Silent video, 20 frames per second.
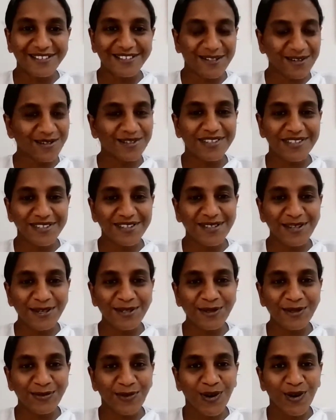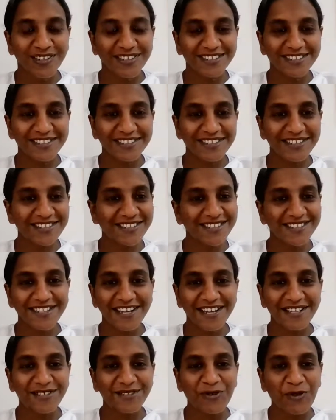So this is what it is.
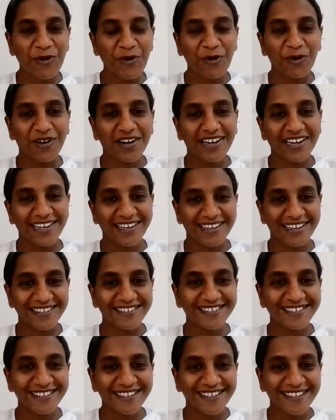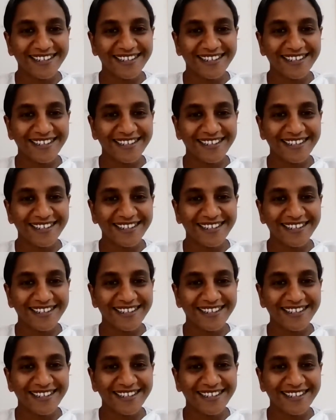Just go ahead.